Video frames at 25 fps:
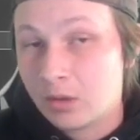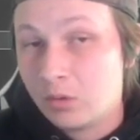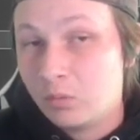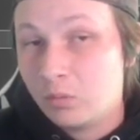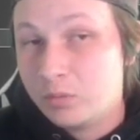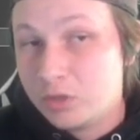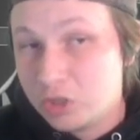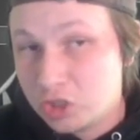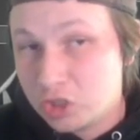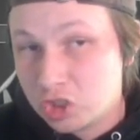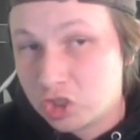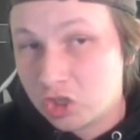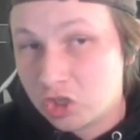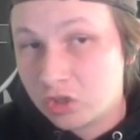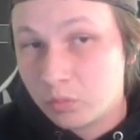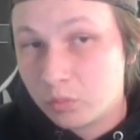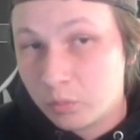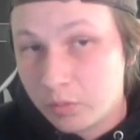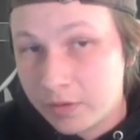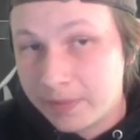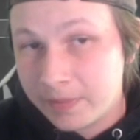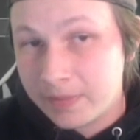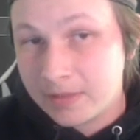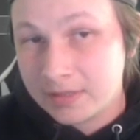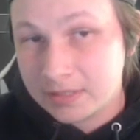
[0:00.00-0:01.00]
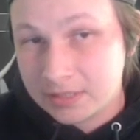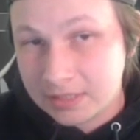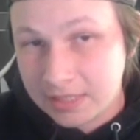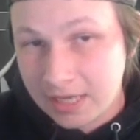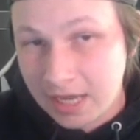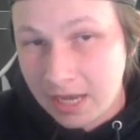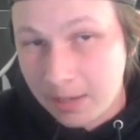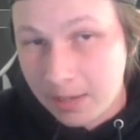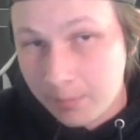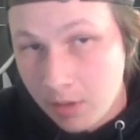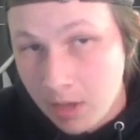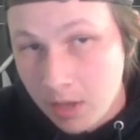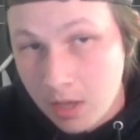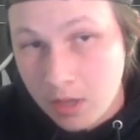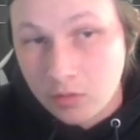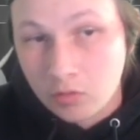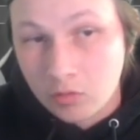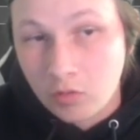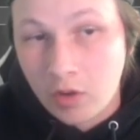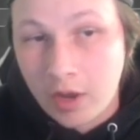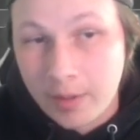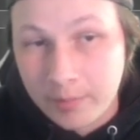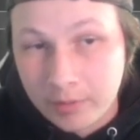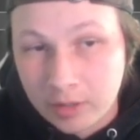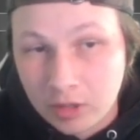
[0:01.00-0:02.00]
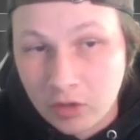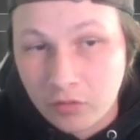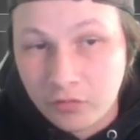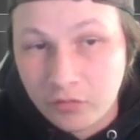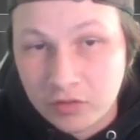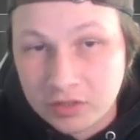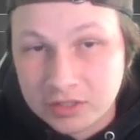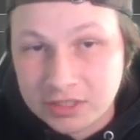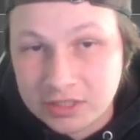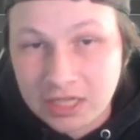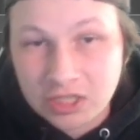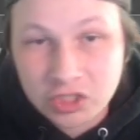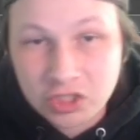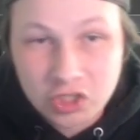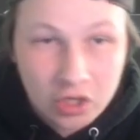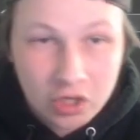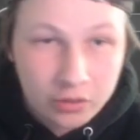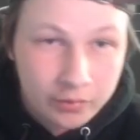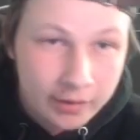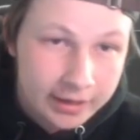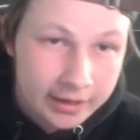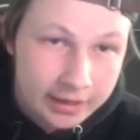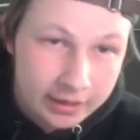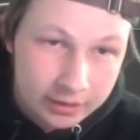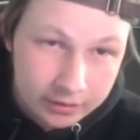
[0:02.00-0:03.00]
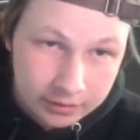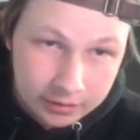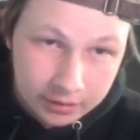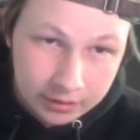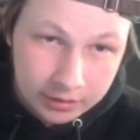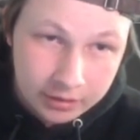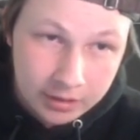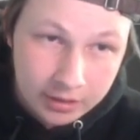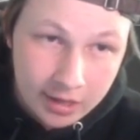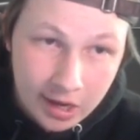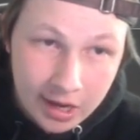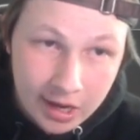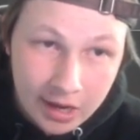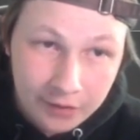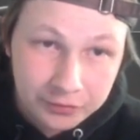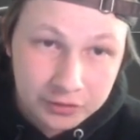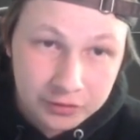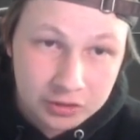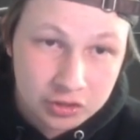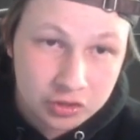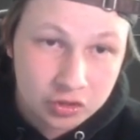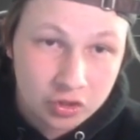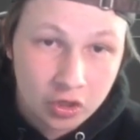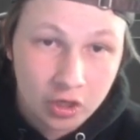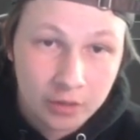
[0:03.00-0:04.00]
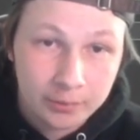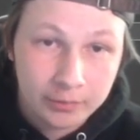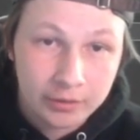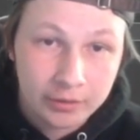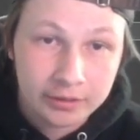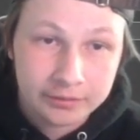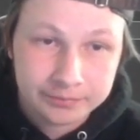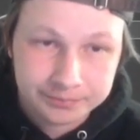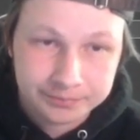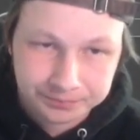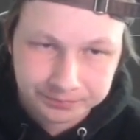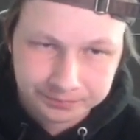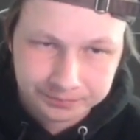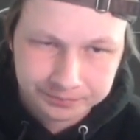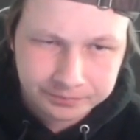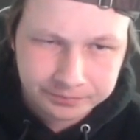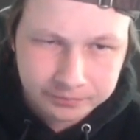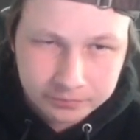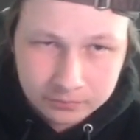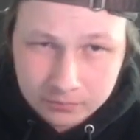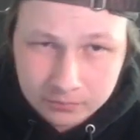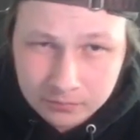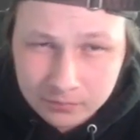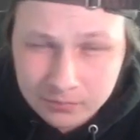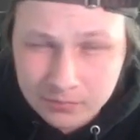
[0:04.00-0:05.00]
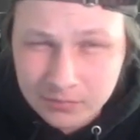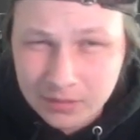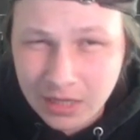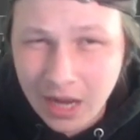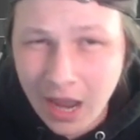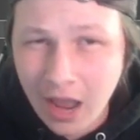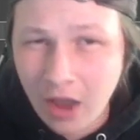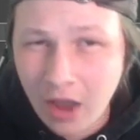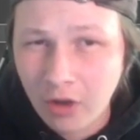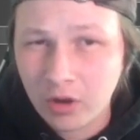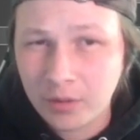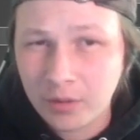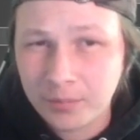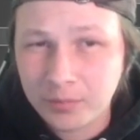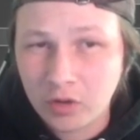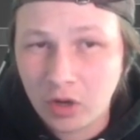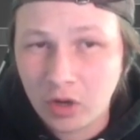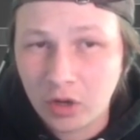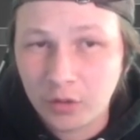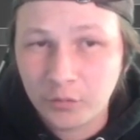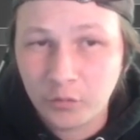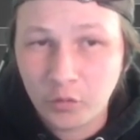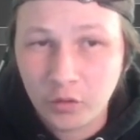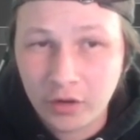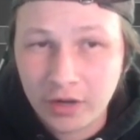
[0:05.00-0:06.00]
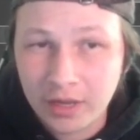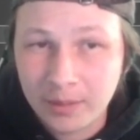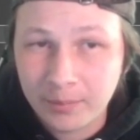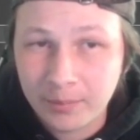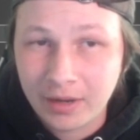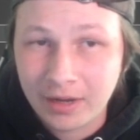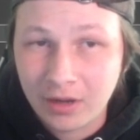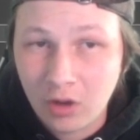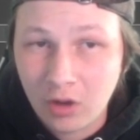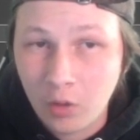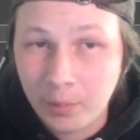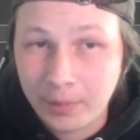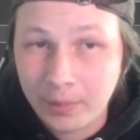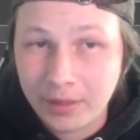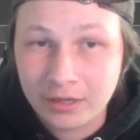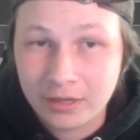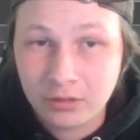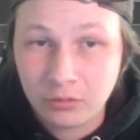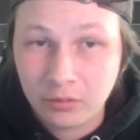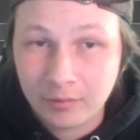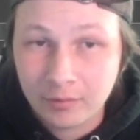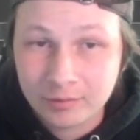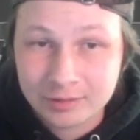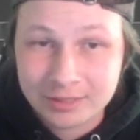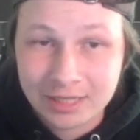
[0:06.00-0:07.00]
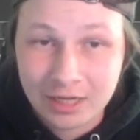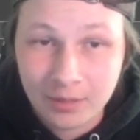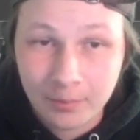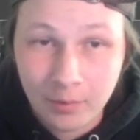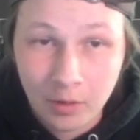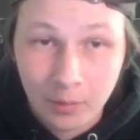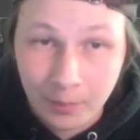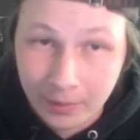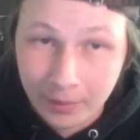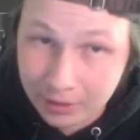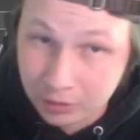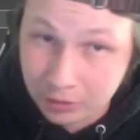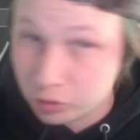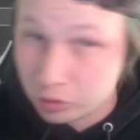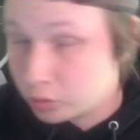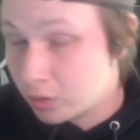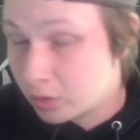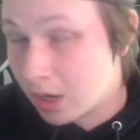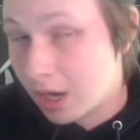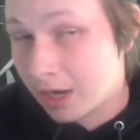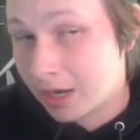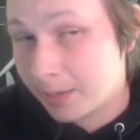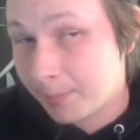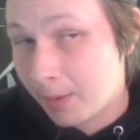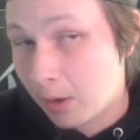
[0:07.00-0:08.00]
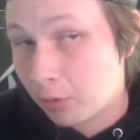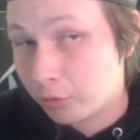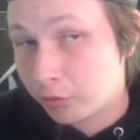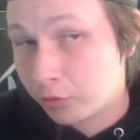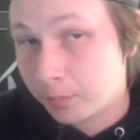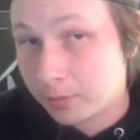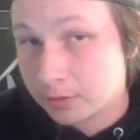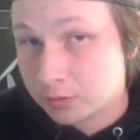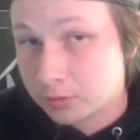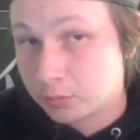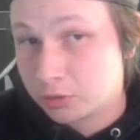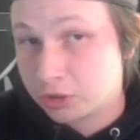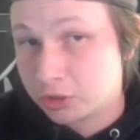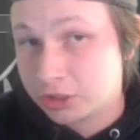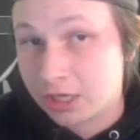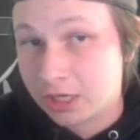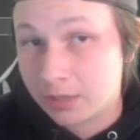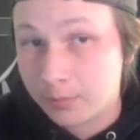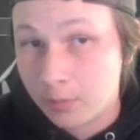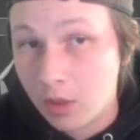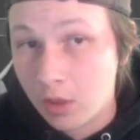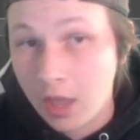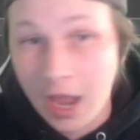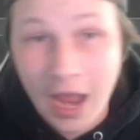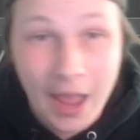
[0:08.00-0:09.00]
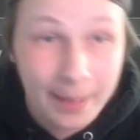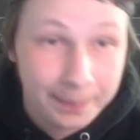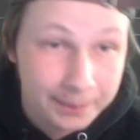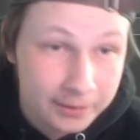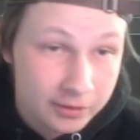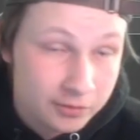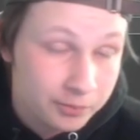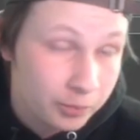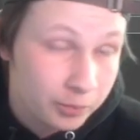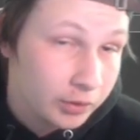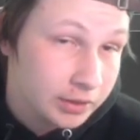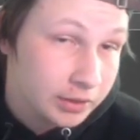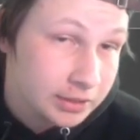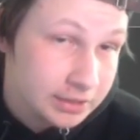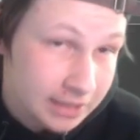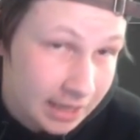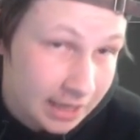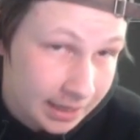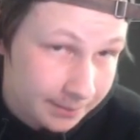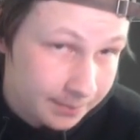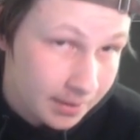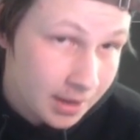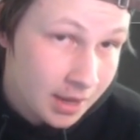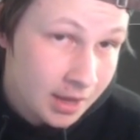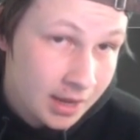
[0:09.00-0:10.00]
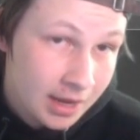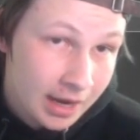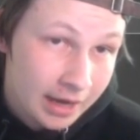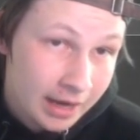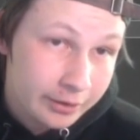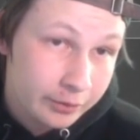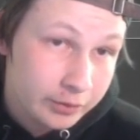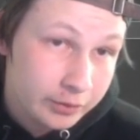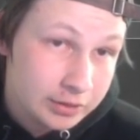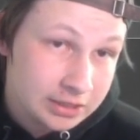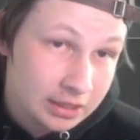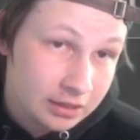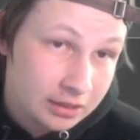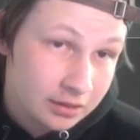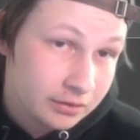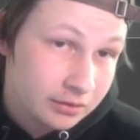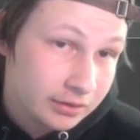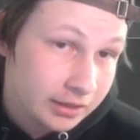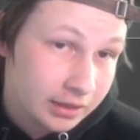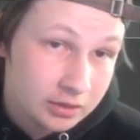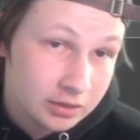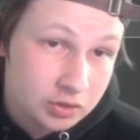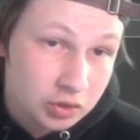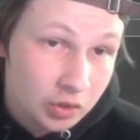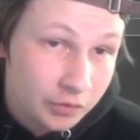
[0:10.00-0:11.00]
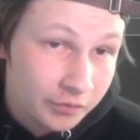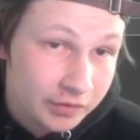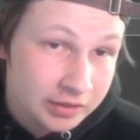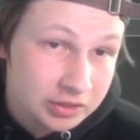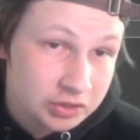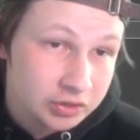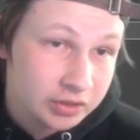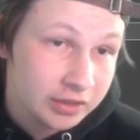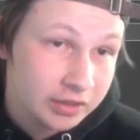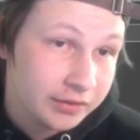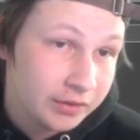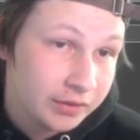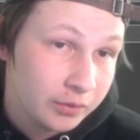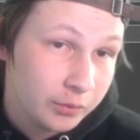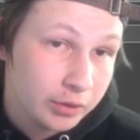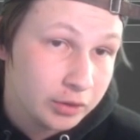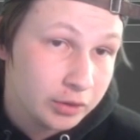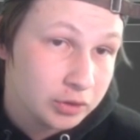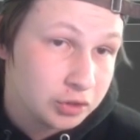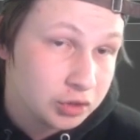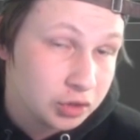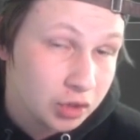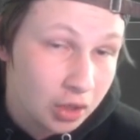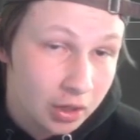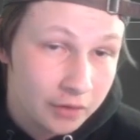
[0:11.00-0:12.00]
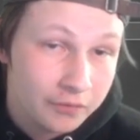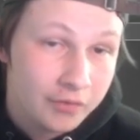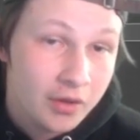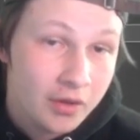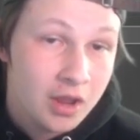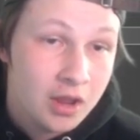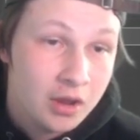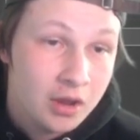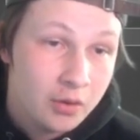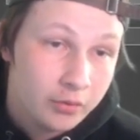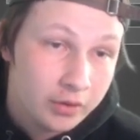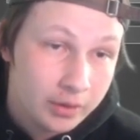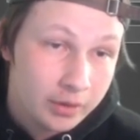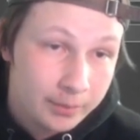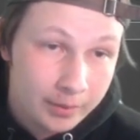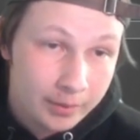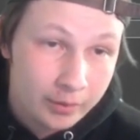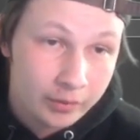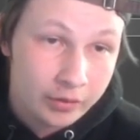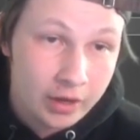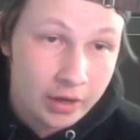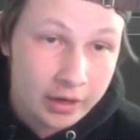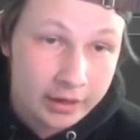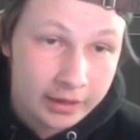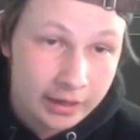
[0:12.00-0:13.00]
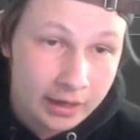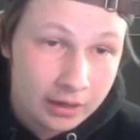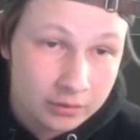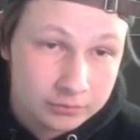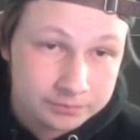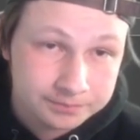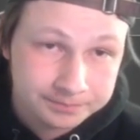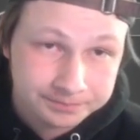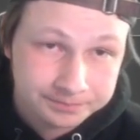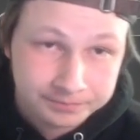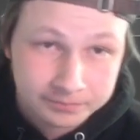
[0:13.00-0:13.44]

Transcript: we should win this game. So I'm going to go for a Psy Shock right here, knock out this Skarmory, out comes Gardevoir, him kind of hoping I don't have Shadow Ball, but I do knock him out with a plus one Shadow Ball at this point in time. I know he's not like Assault Vest or anything weird or Scarf. We're going to be able to knock it out.